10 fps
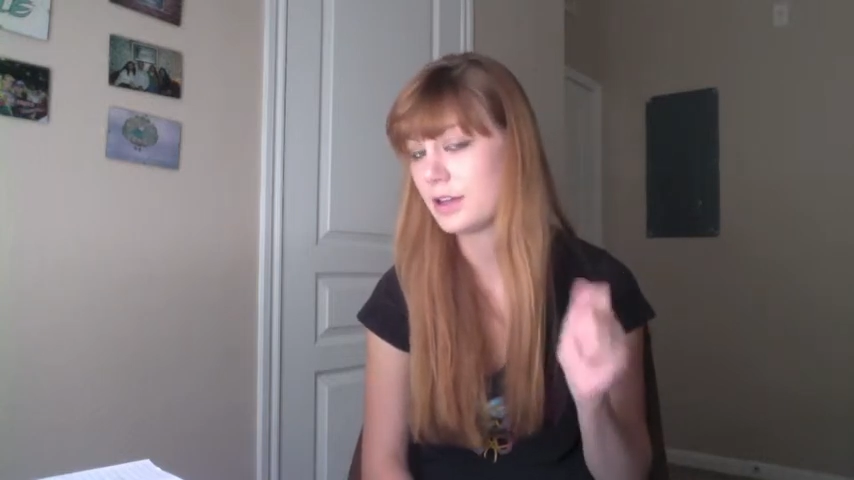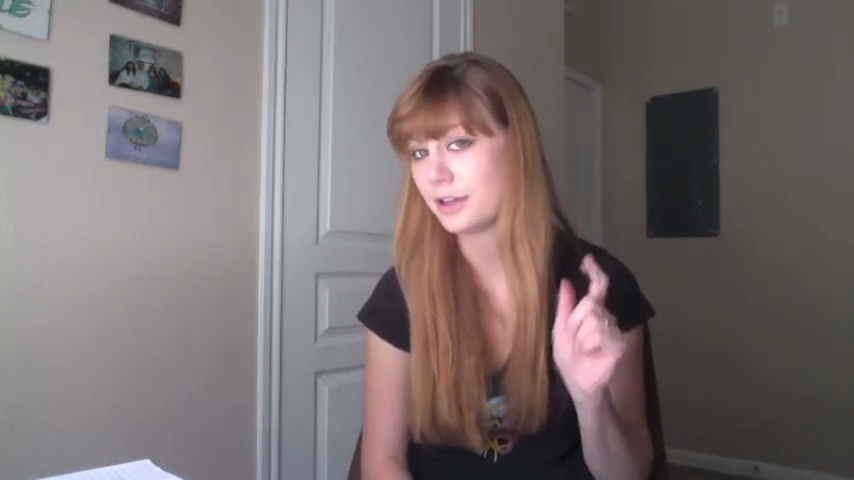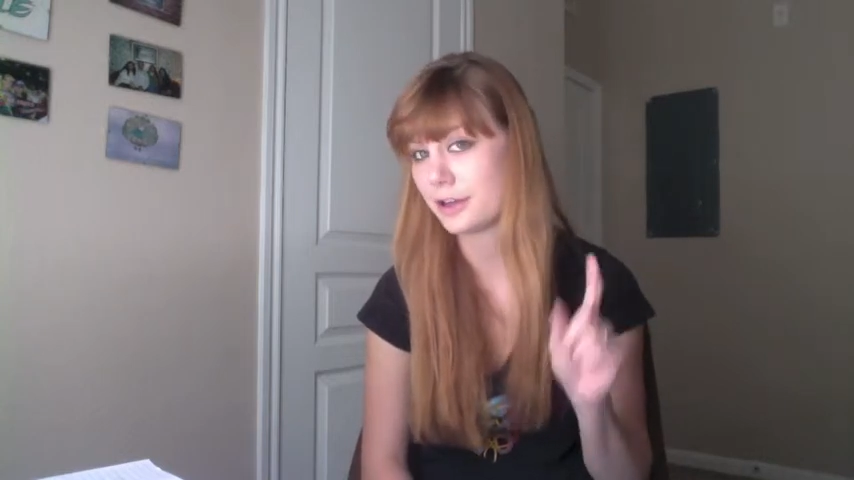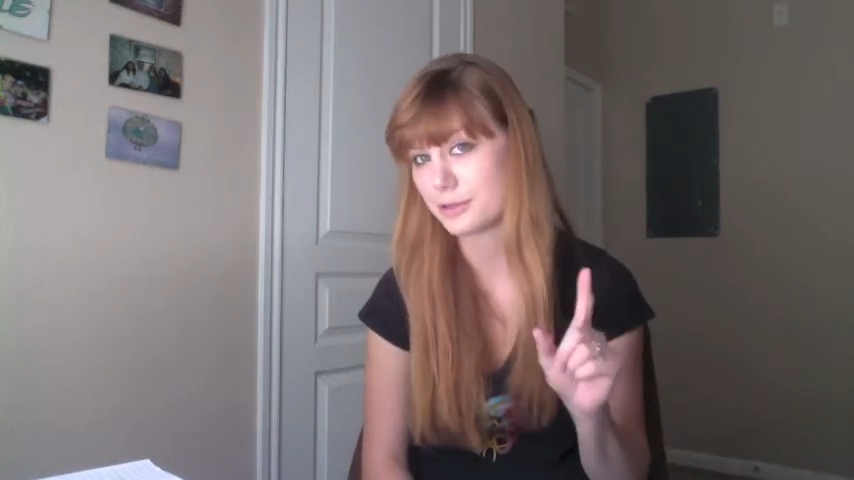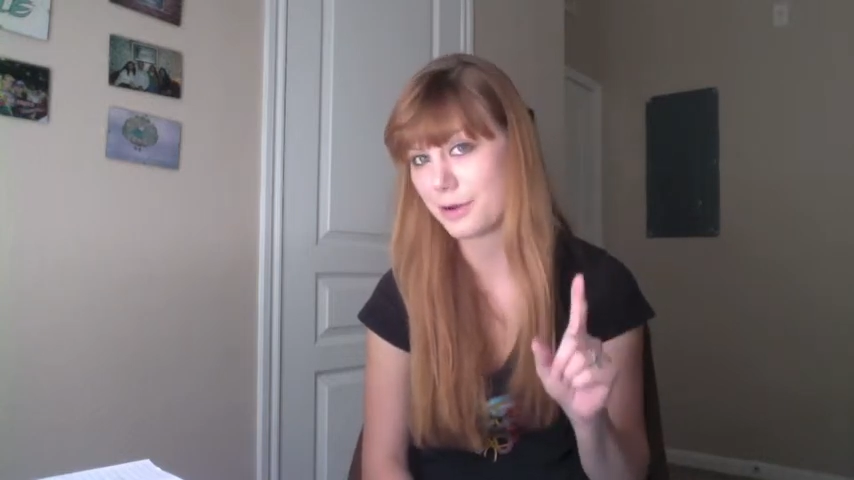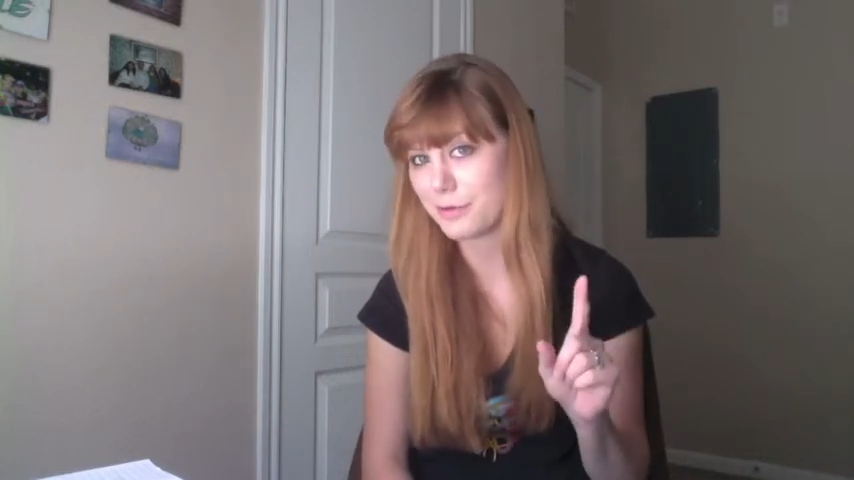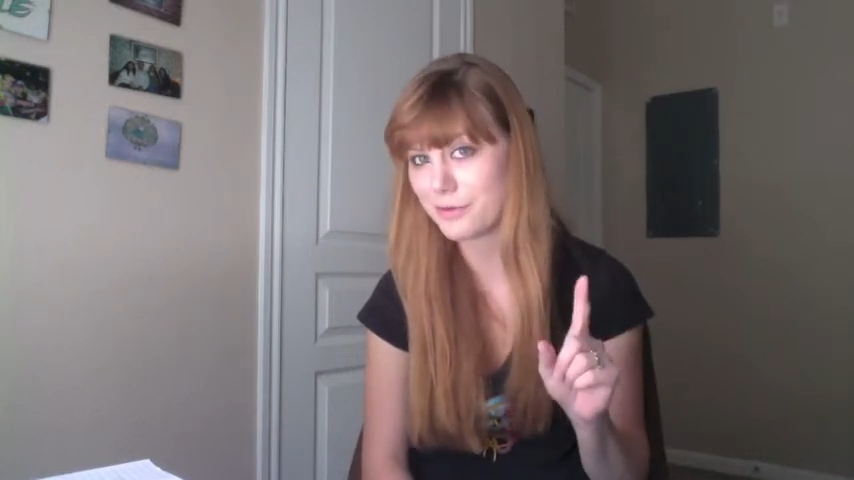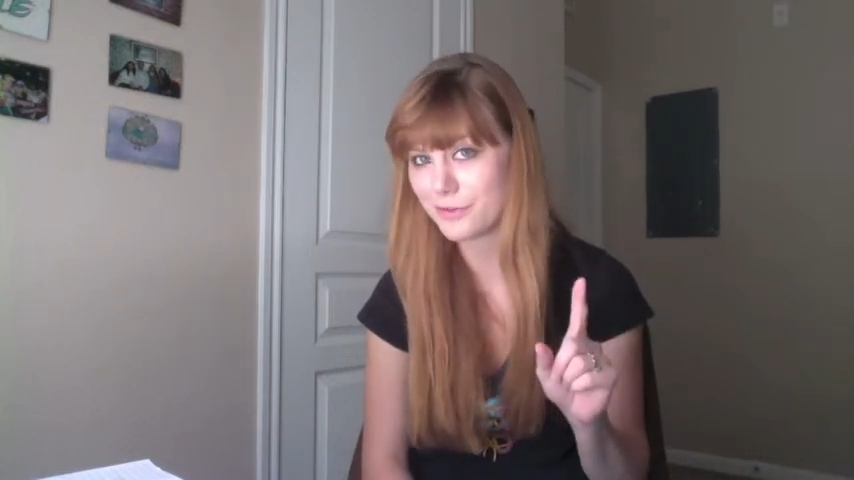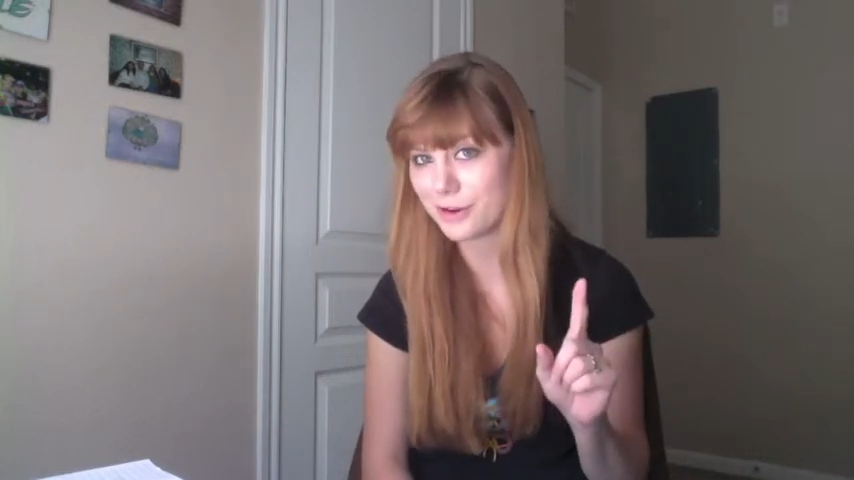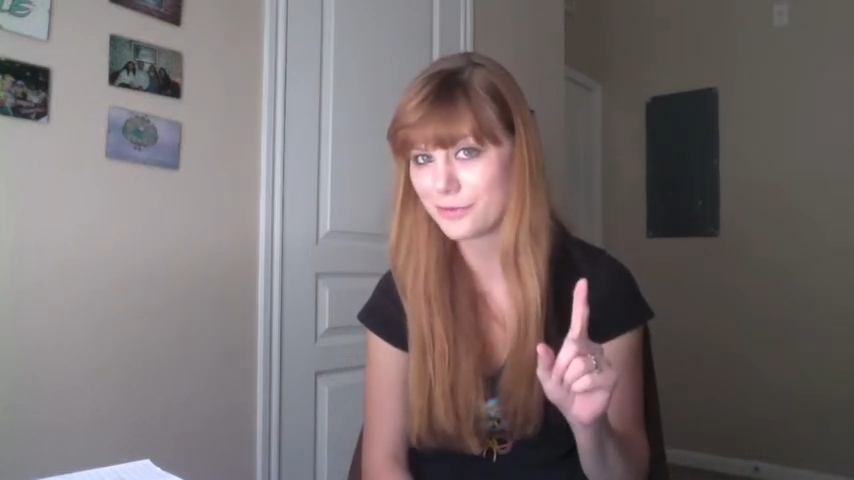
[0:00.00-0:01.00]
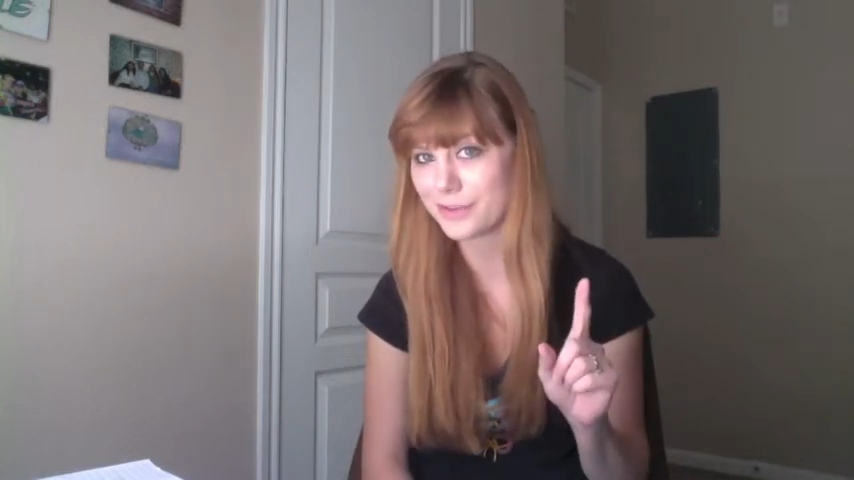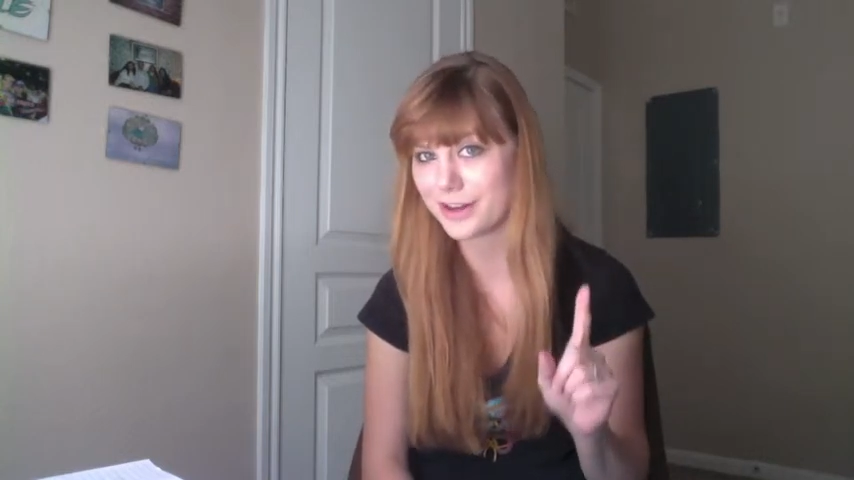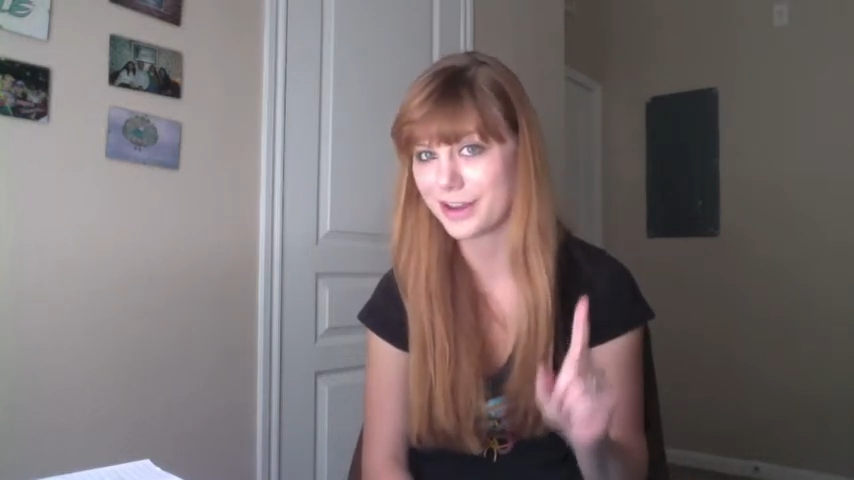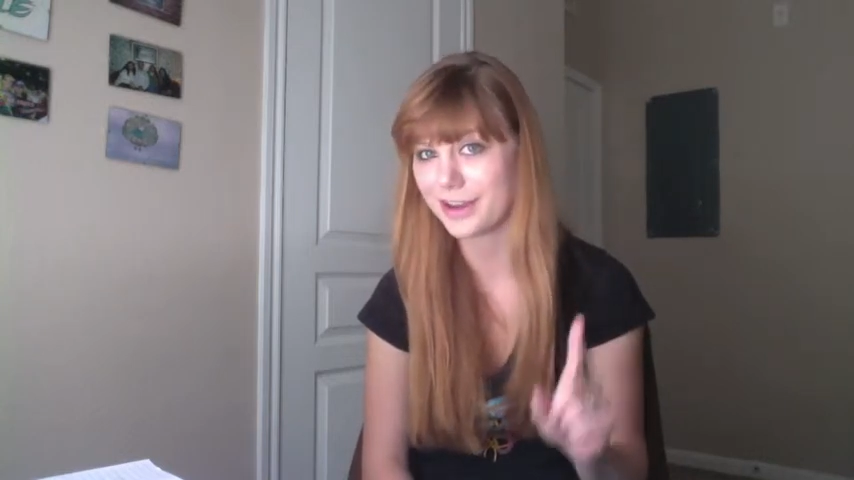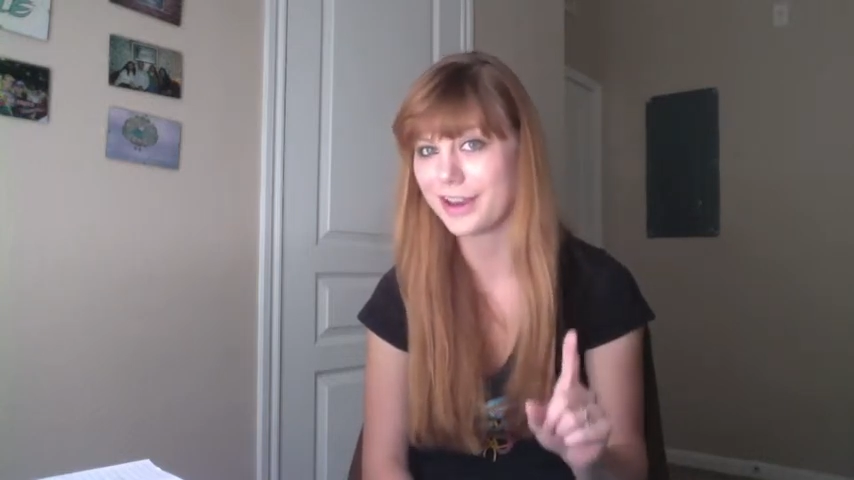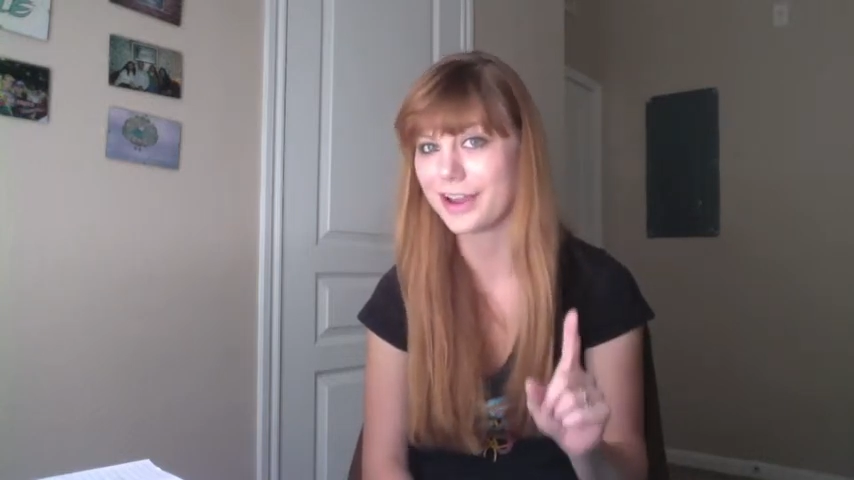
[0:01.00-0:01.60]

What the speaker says: Here's my 1 video for the day